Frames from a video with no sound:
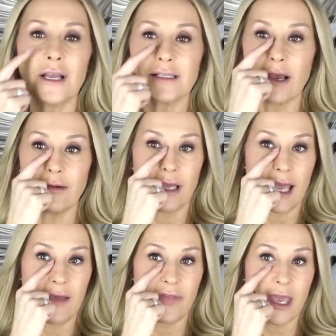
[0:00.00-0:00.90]
So
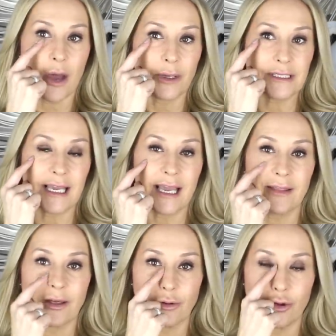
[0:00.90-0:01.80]
if they go under
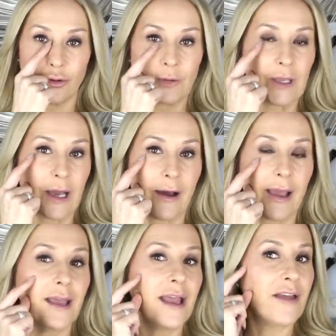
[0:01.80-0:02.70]
here, they'll cool the eye.